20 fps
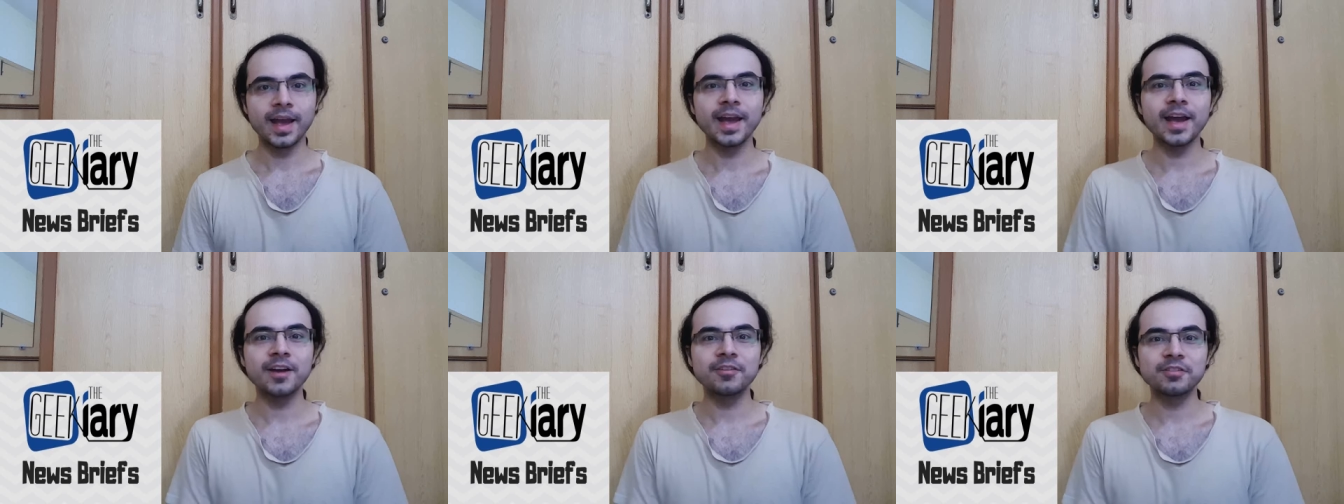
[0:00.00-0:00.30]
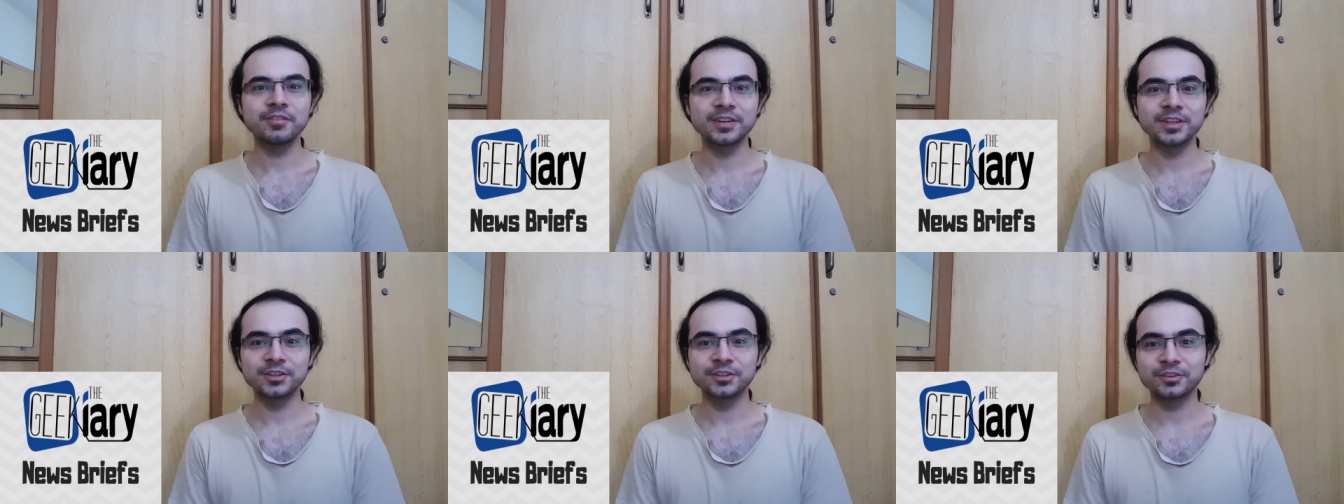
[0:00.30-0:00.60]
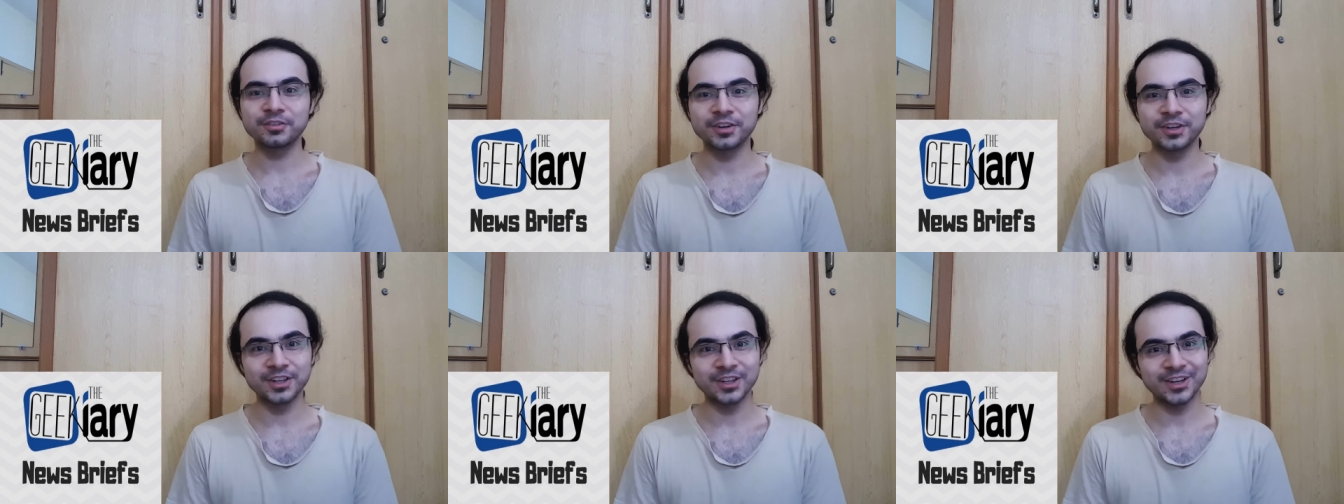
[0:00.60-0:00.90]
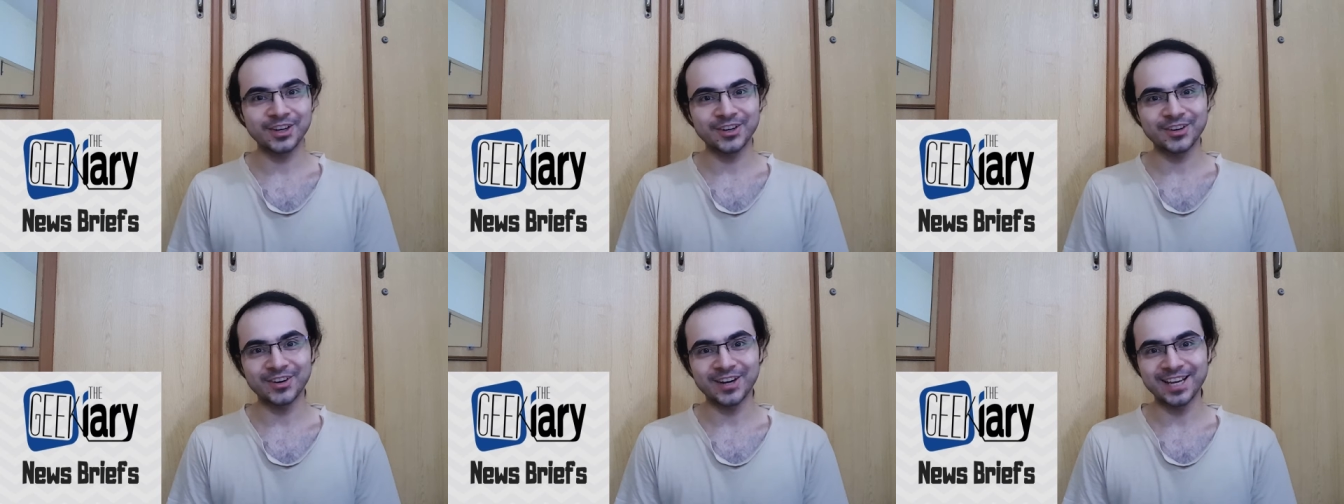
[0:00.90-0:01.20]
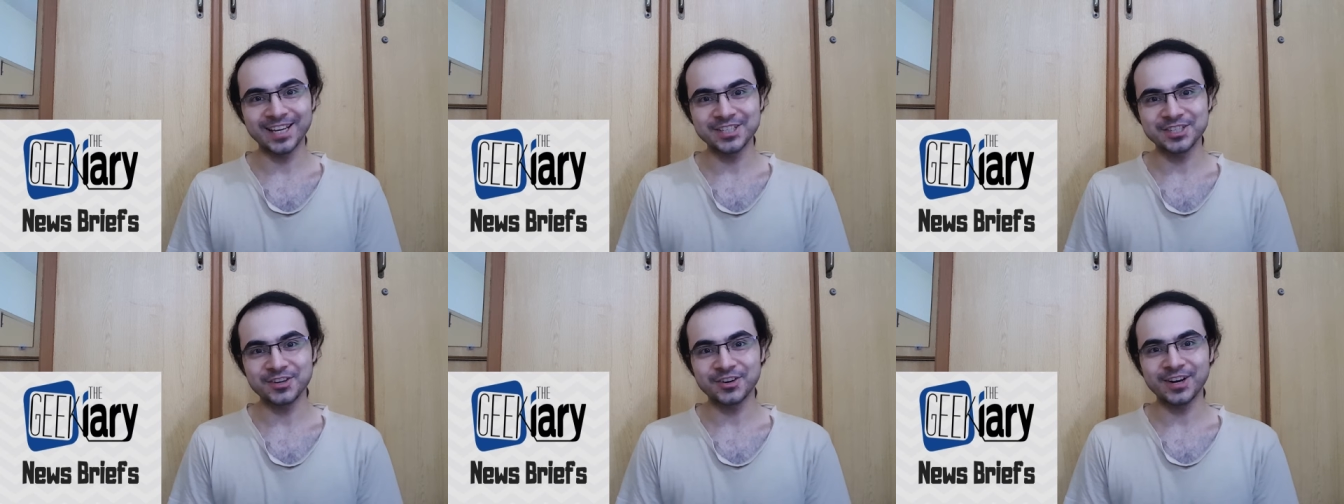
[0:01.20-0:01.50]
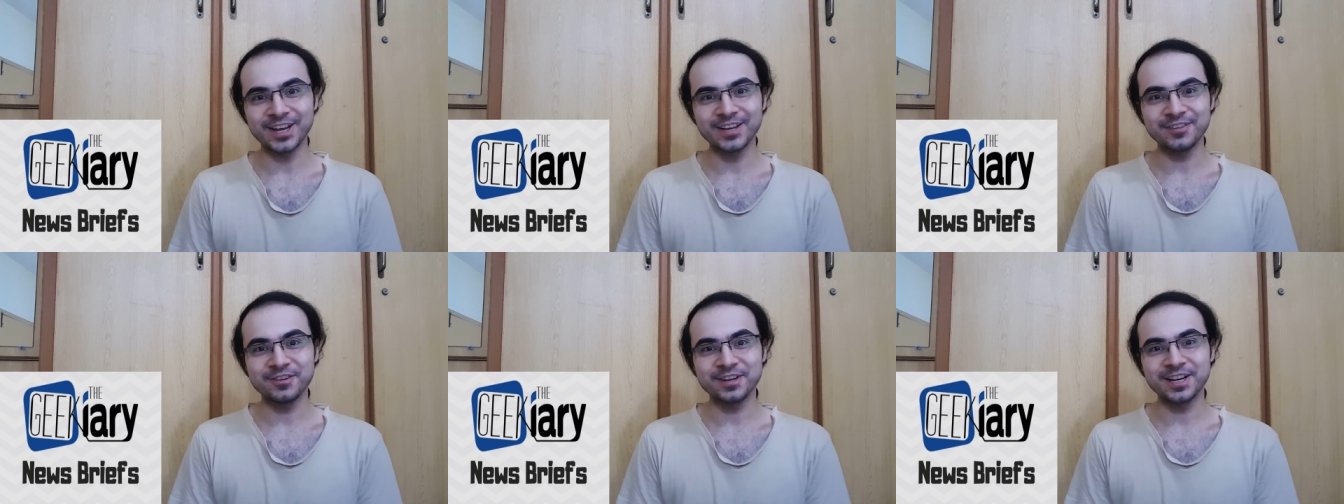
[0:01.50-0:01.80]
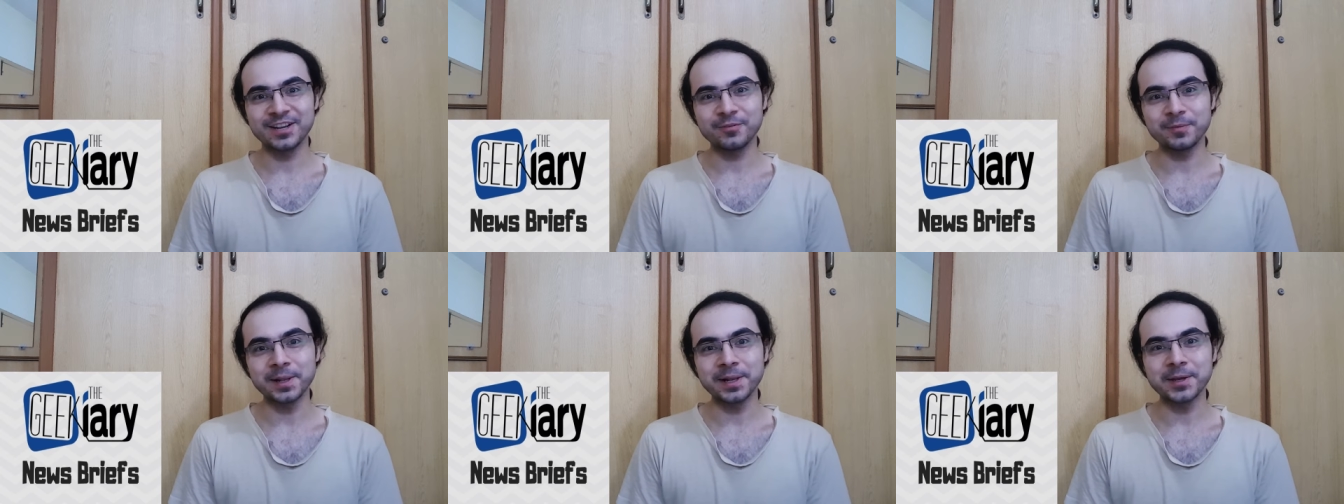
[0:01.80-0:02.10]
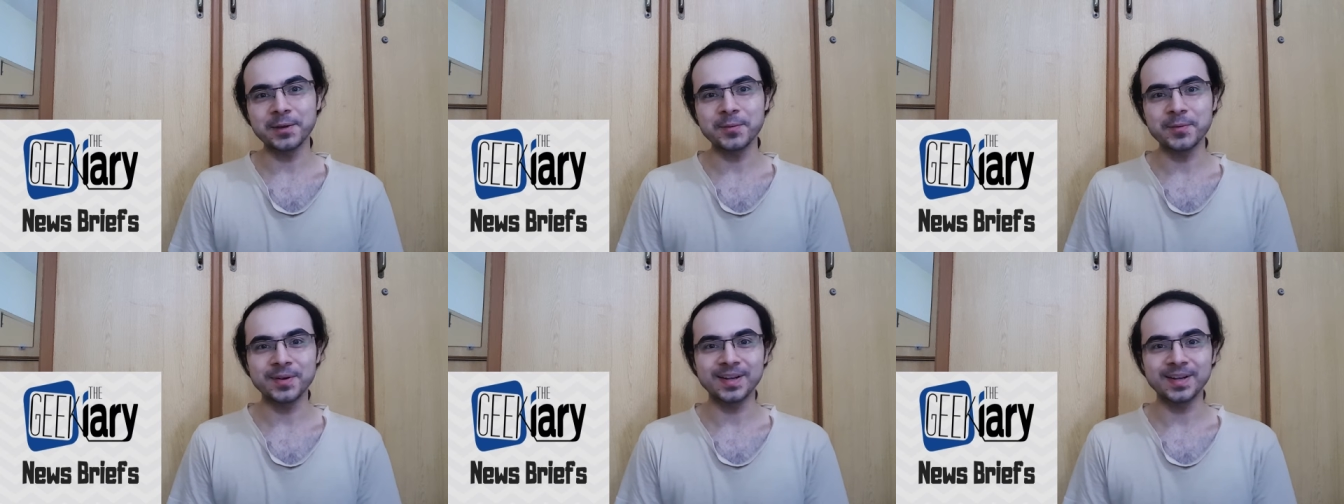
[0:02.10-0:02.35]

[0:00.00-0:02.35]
Hey everyone, this is Shridhar Hacker AJ Raven and welcome